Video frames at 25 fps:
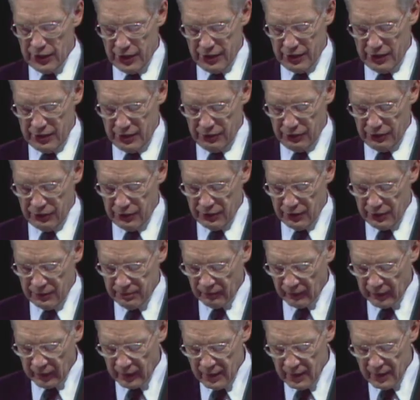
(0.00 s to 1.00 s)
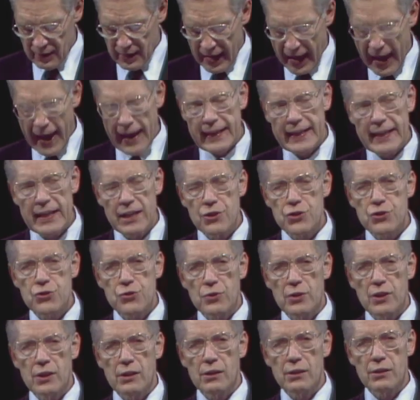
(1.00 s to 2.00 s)
earth, and
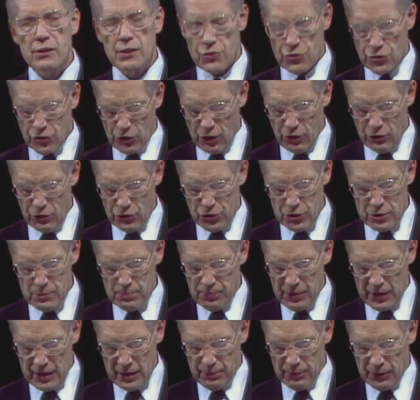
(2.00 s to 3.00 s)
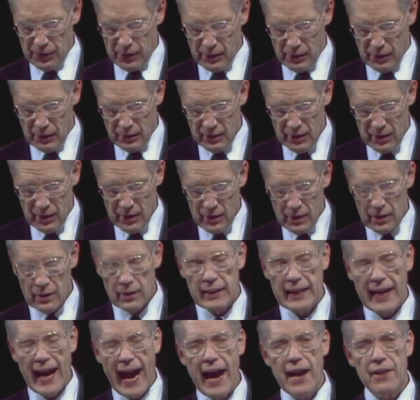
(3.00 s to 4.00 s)
Israel, the chosen people,
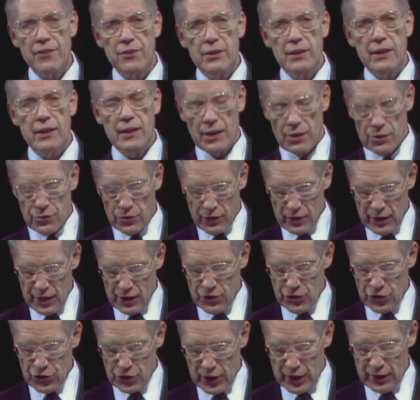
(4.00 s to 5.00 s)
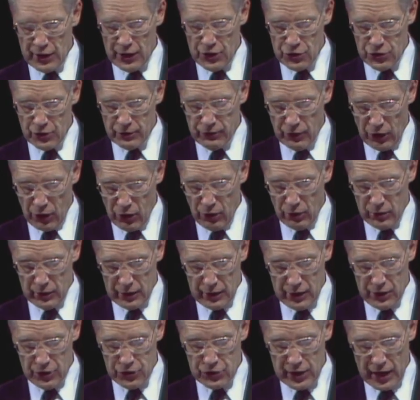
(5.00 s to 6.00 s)
gathering into these cities of
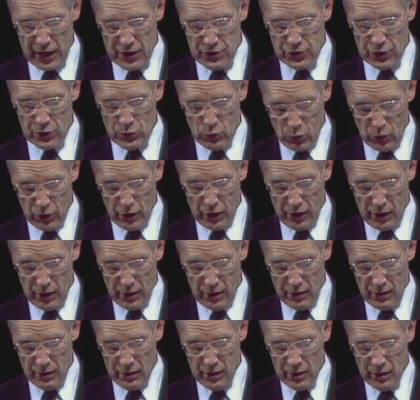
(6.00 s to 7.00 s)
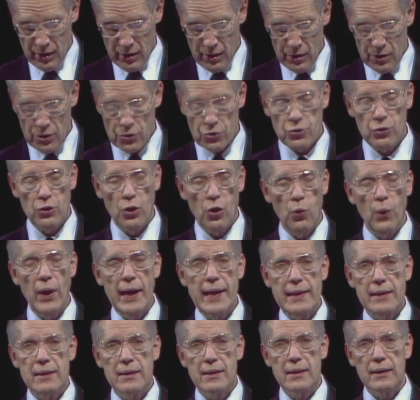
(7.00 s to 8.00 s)
holiness, as it were, to
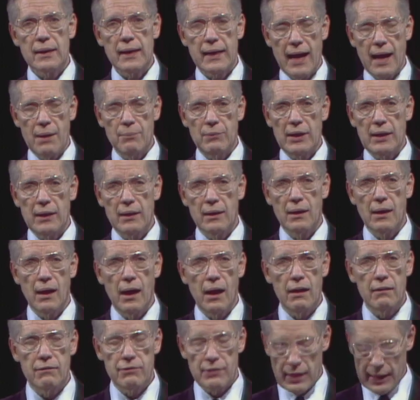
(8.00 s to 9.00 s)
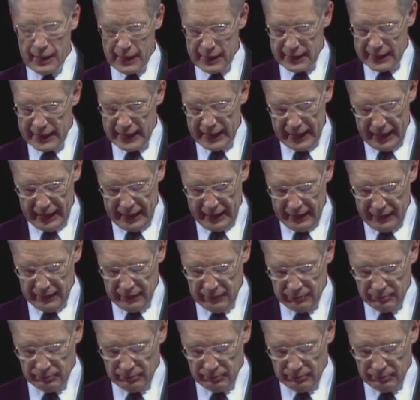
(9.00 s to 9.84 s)
await the coming of their King.